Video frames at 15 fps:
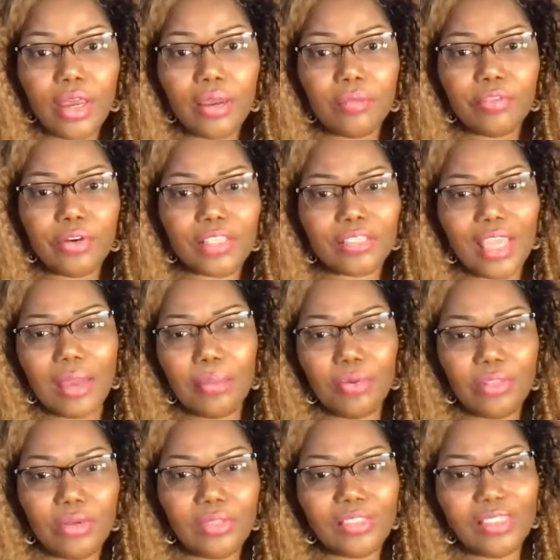For example,
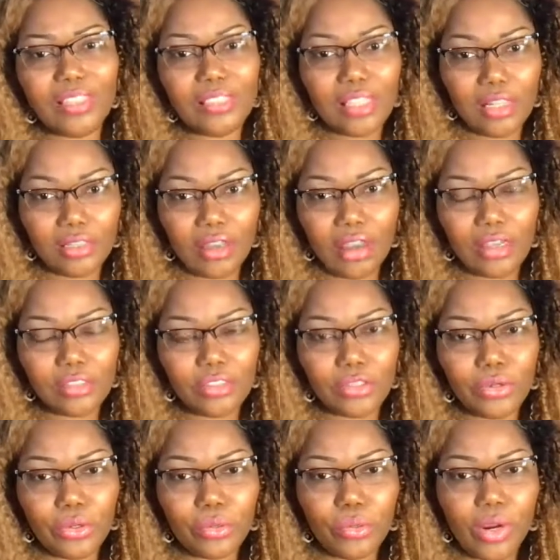there was an Adele
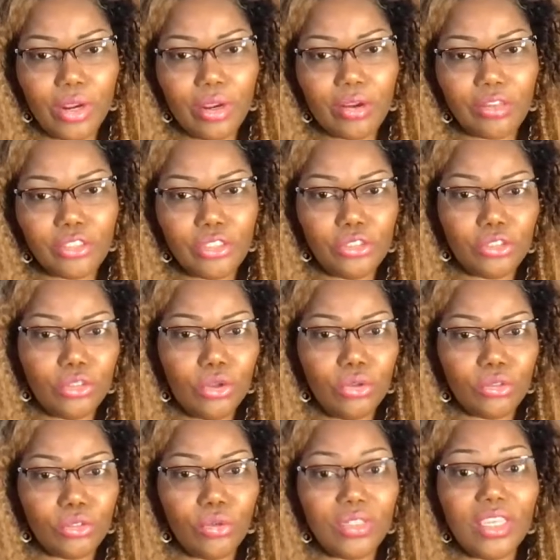concert where she
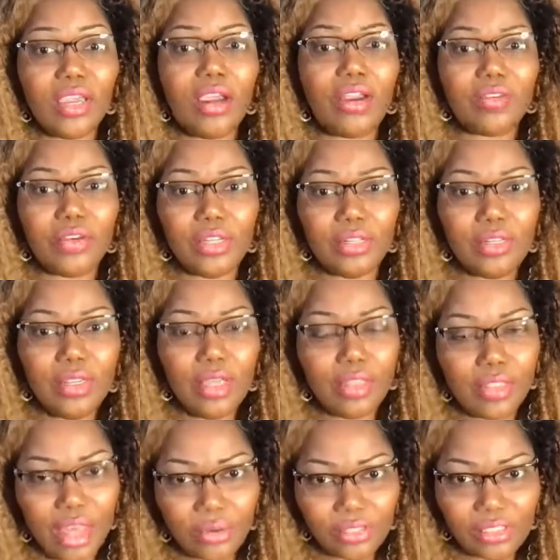sold only
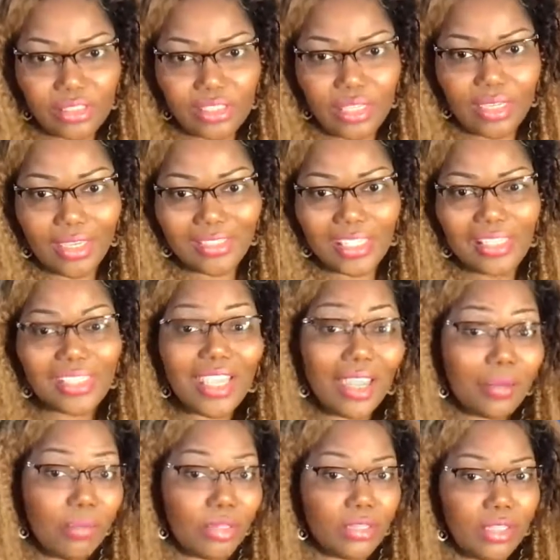100,000 tickets and
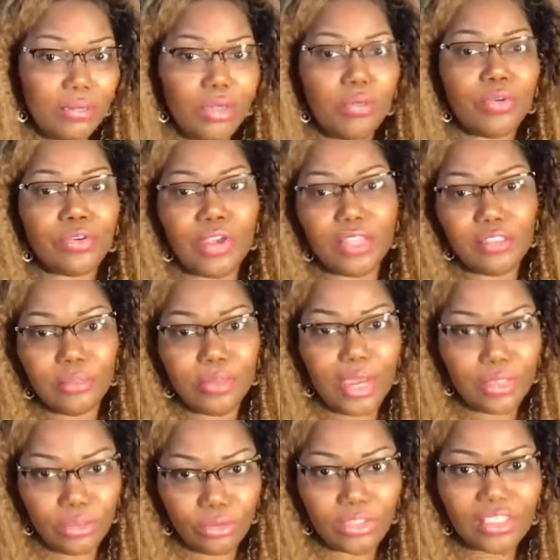10 million people tried to buy
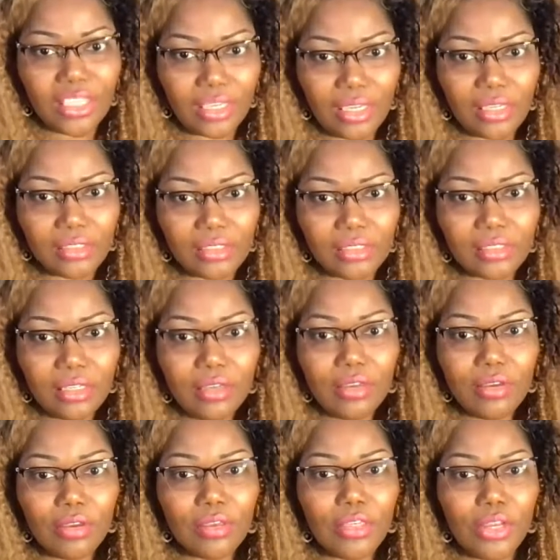those tickets,
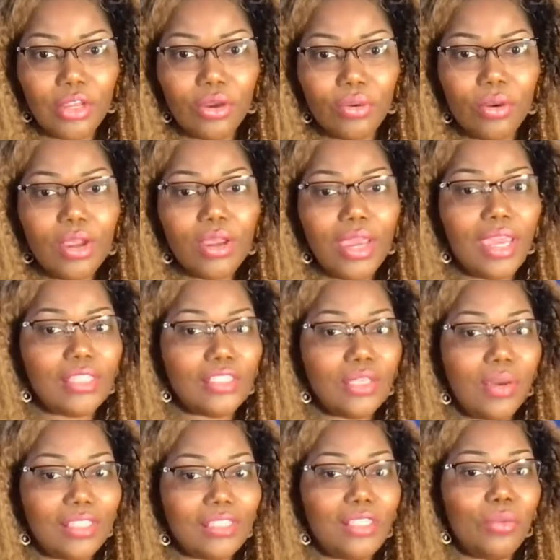So
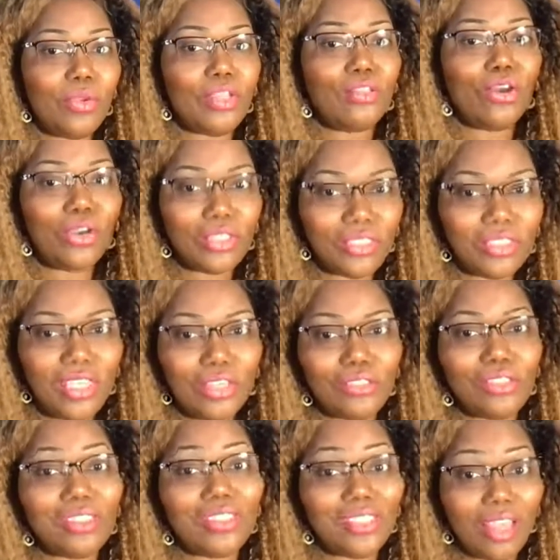I said we launched CEEK
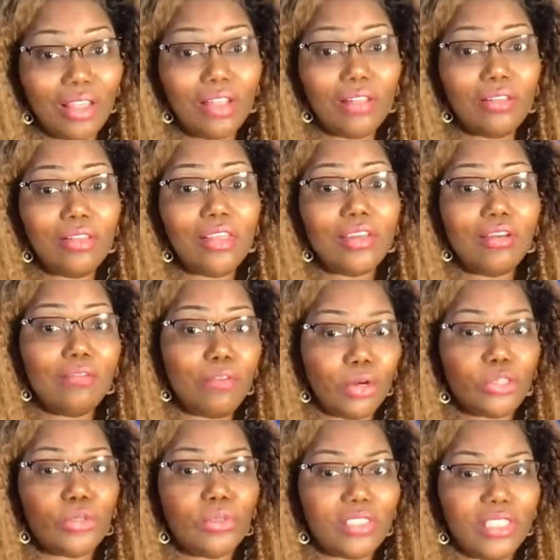to sell
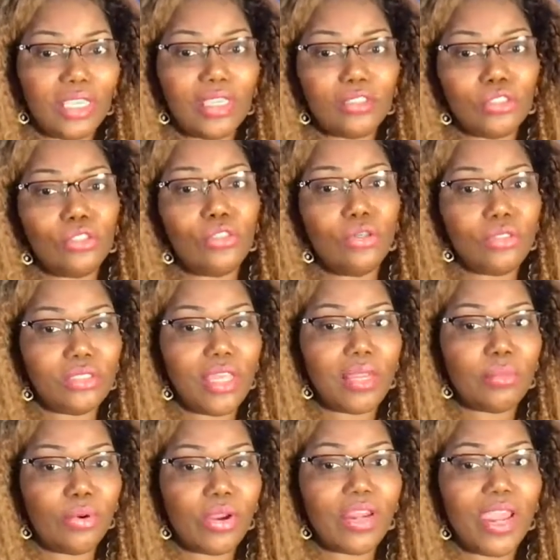virtual tickets to those
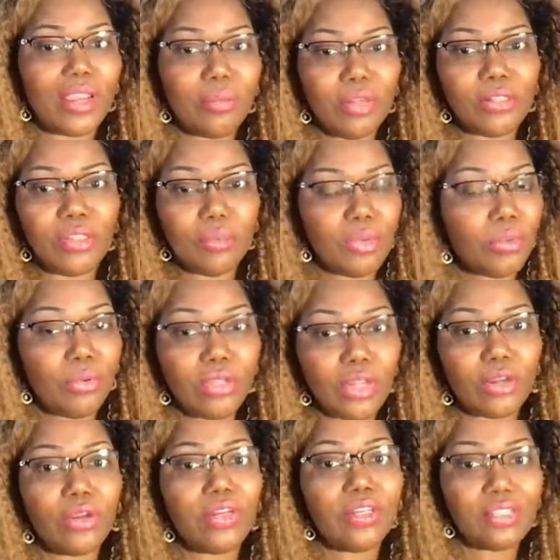9.9 million people that
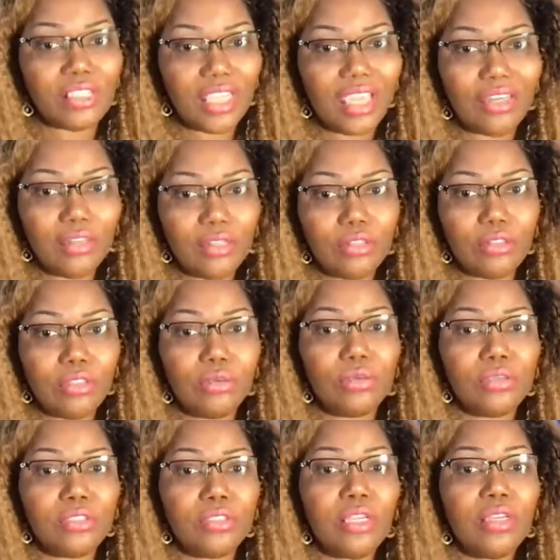couldn't attend
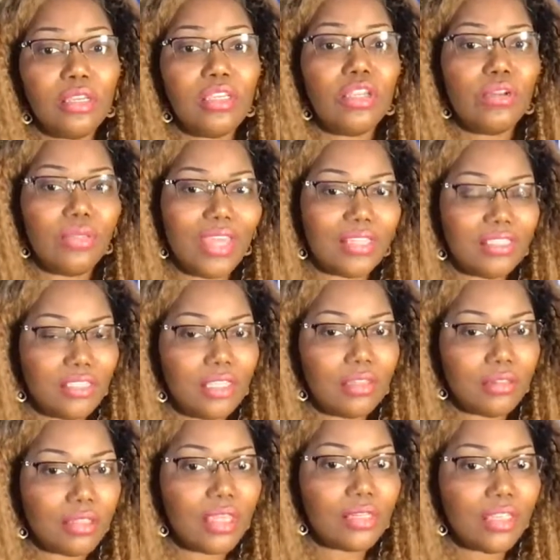those,
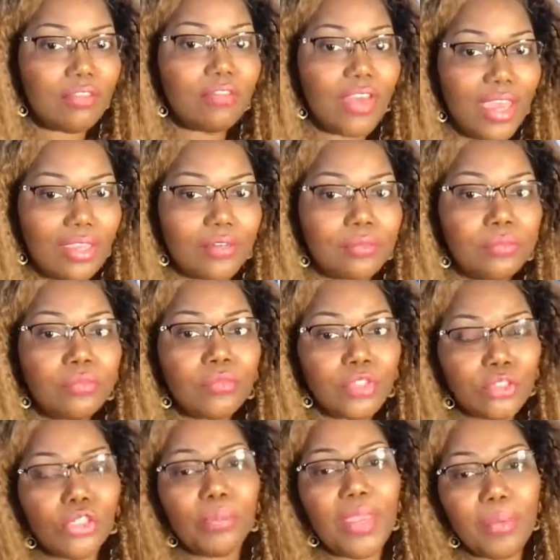that event.
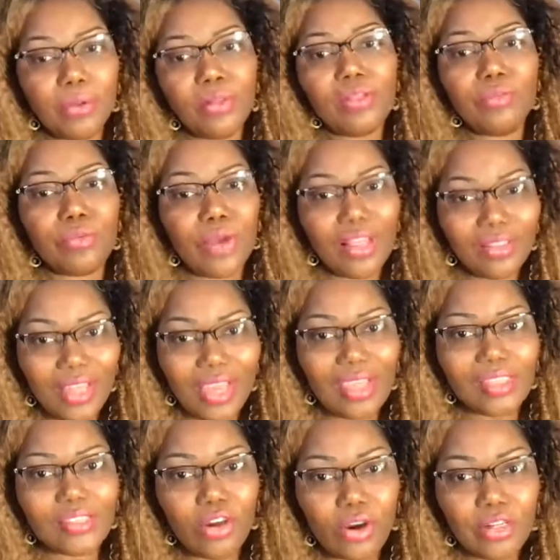So
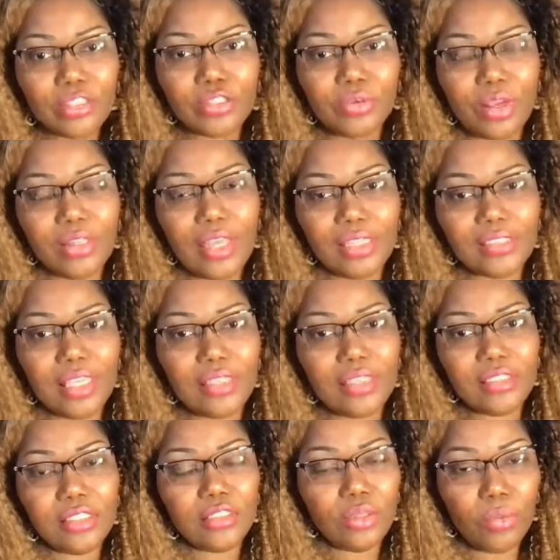artists realize that
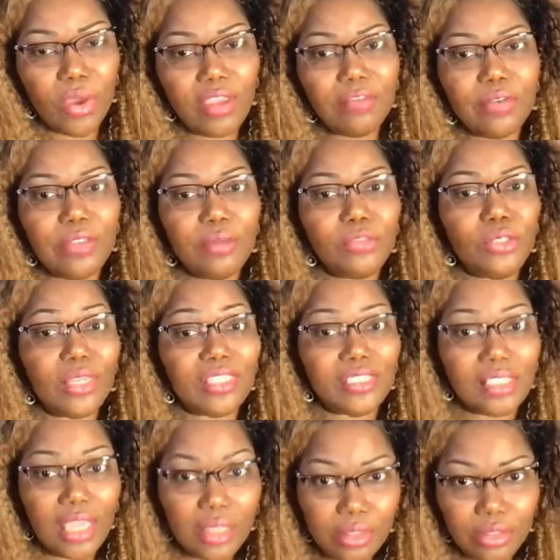this is a way for them to
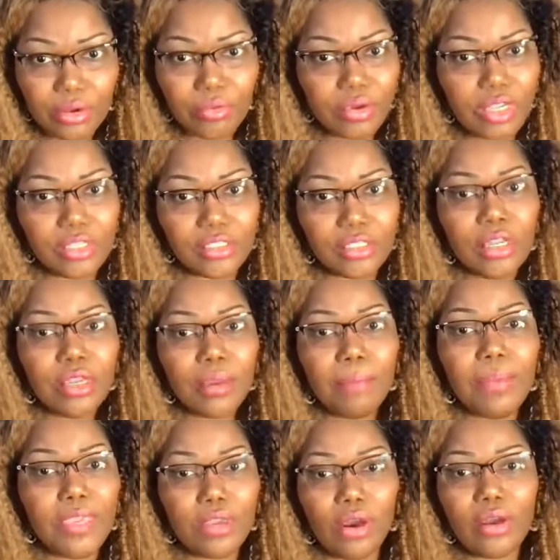extend their reach
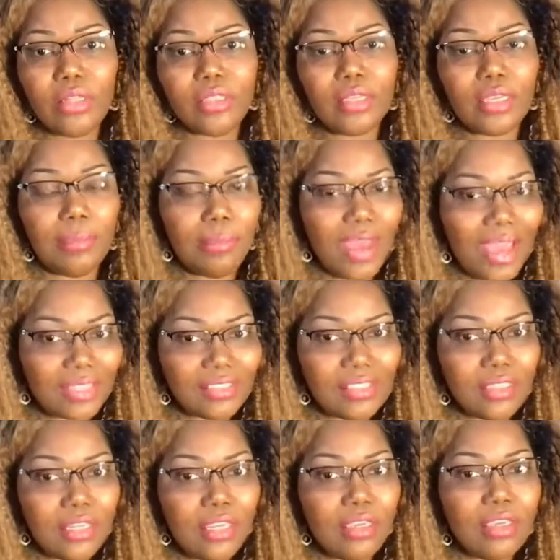beyond the
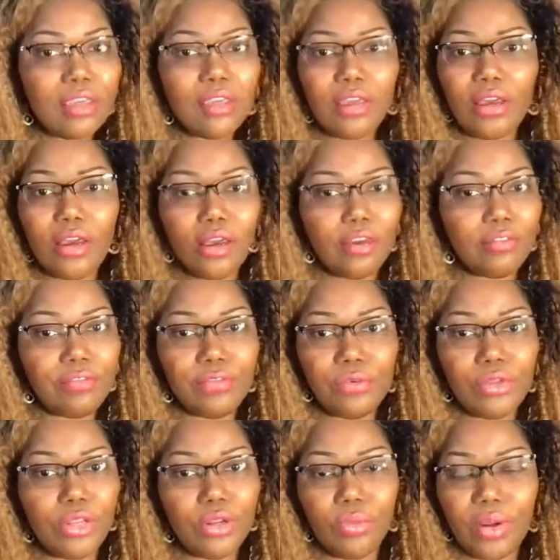capacity of,
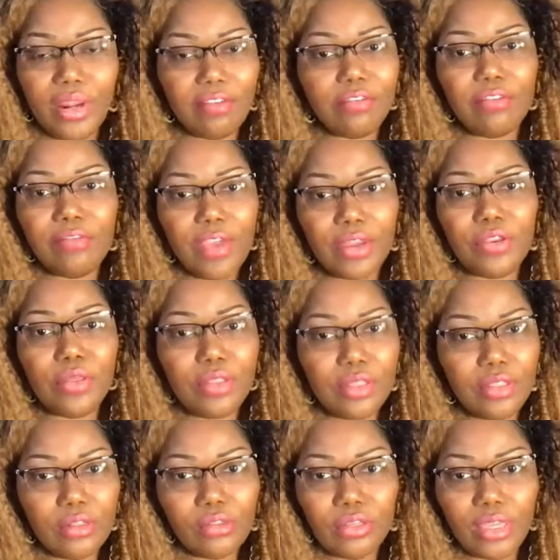whatever venue that
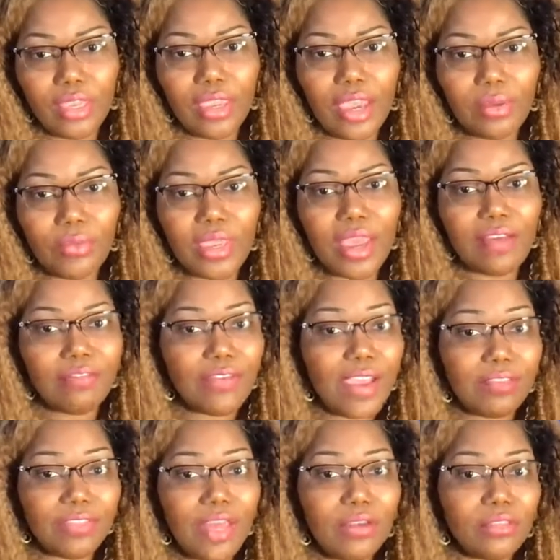they're looking at. We have
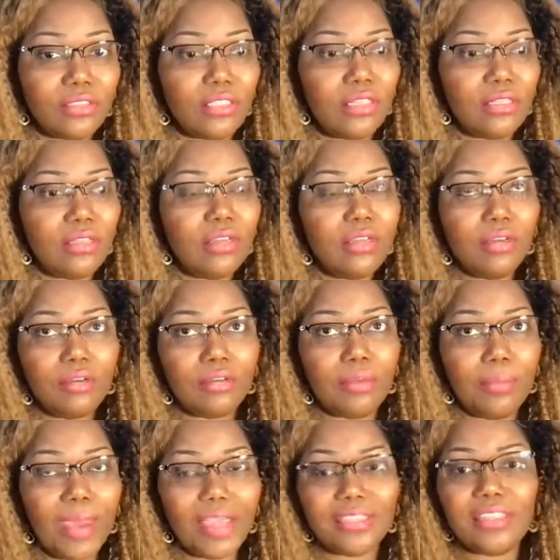5,000
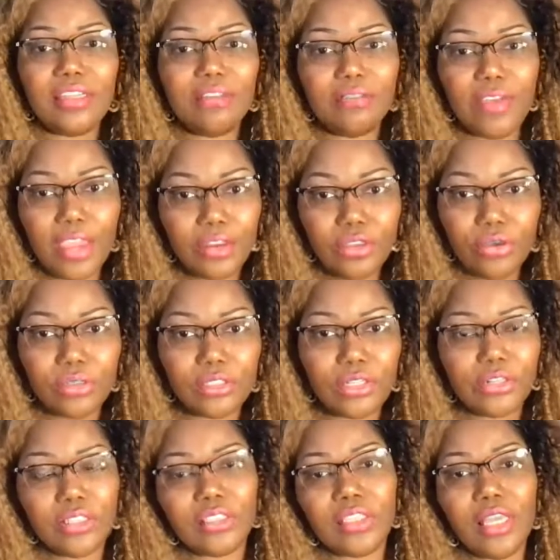capacity venues that
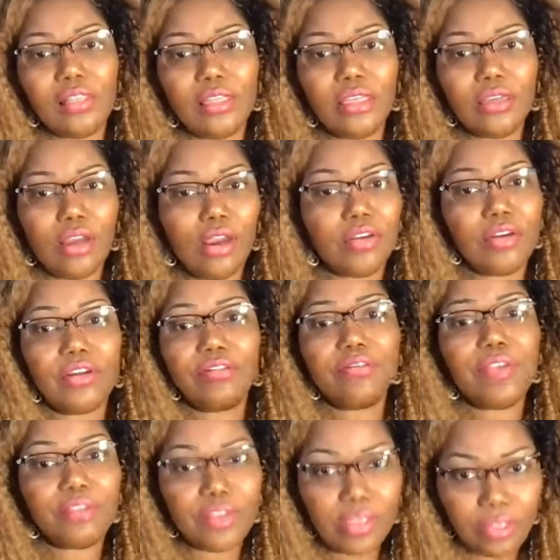are selling
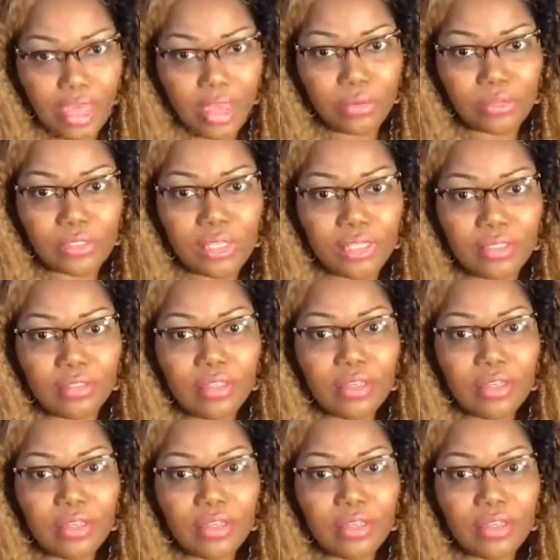150,000